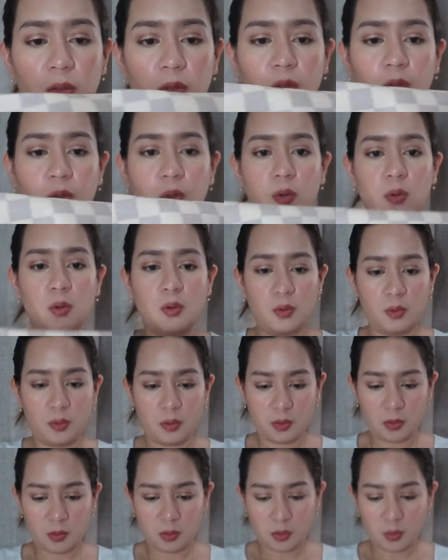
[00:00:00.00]
So,
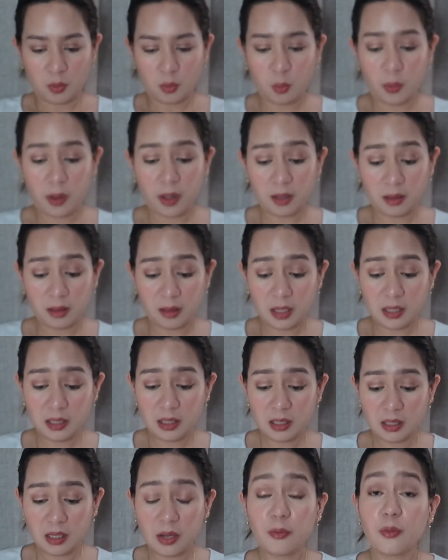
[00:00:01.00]
this
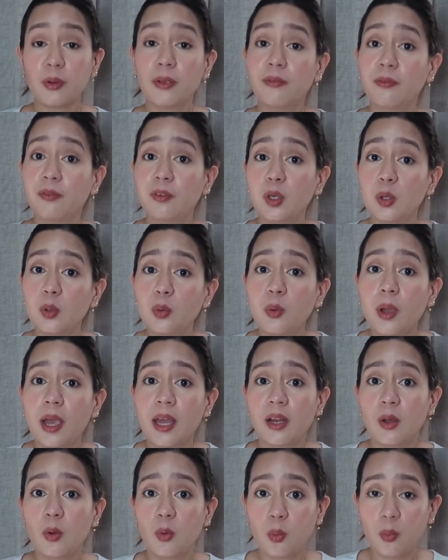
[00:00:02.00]
is a review
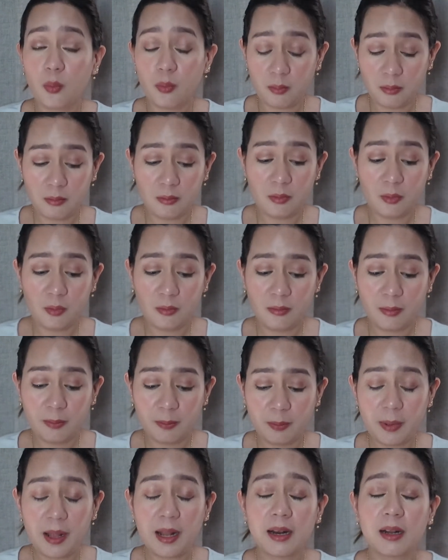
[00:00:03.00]
and a
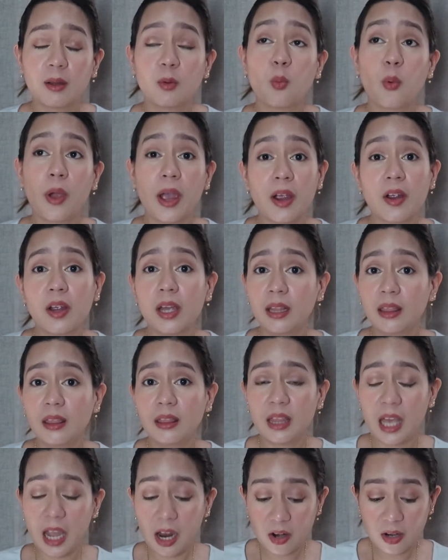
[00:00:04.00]
parang wear and
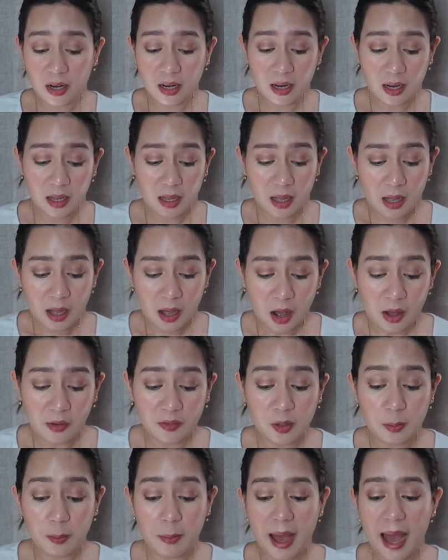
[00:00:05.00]
tear of
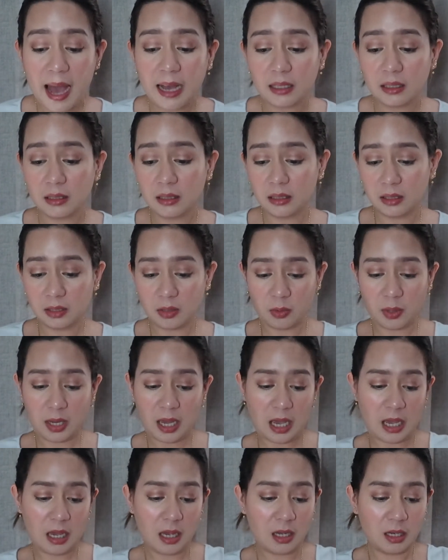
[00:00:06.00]
the bags,
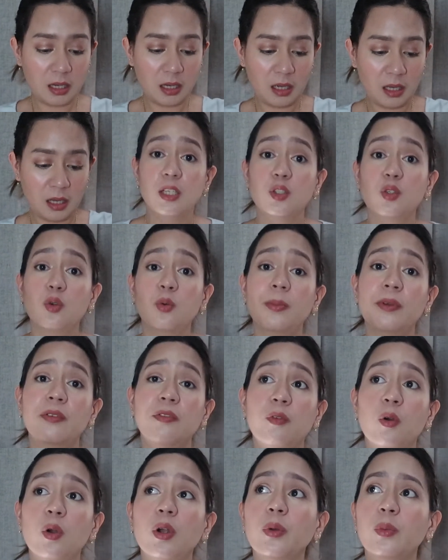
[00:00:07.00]
okay? So,
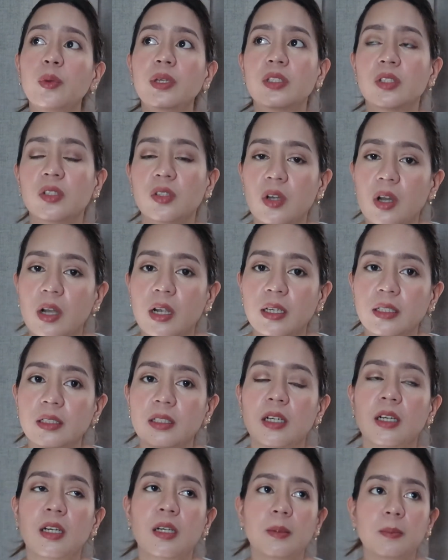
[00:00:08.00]
before we start,
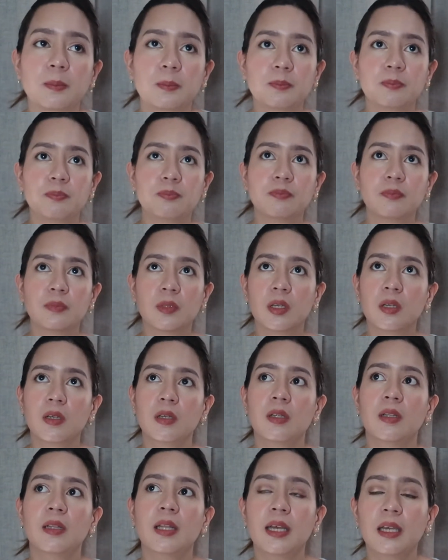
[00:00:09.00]

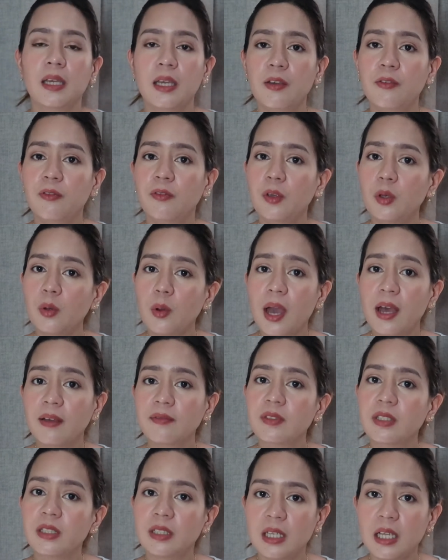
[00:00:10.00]
like if you
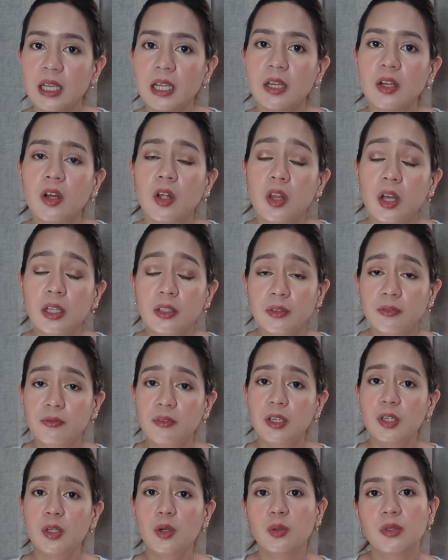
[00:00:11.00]
have seen a lot of
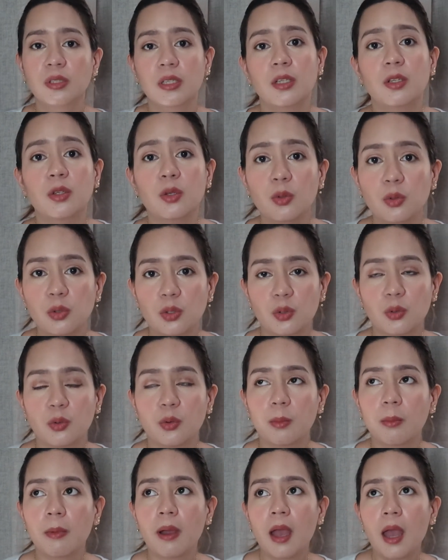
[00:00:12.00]
videos in
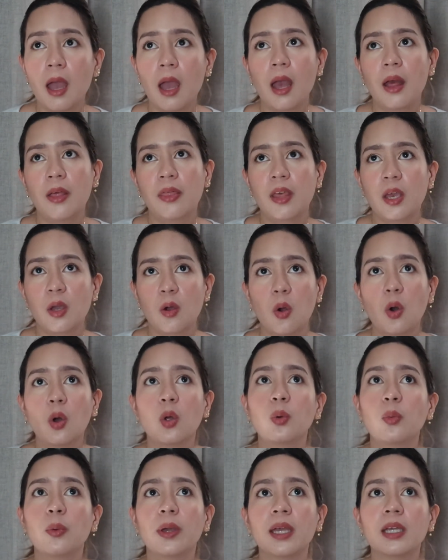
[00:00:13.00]
YouTube, they
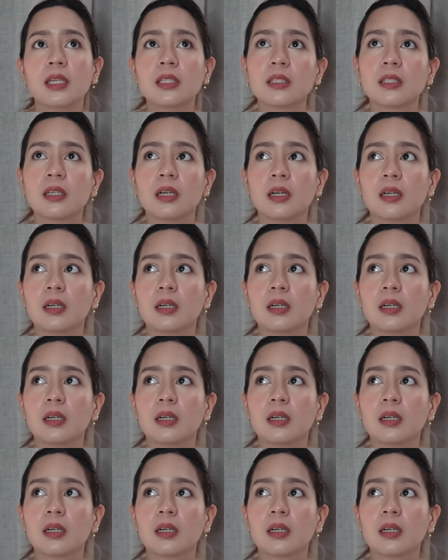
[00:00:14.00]
always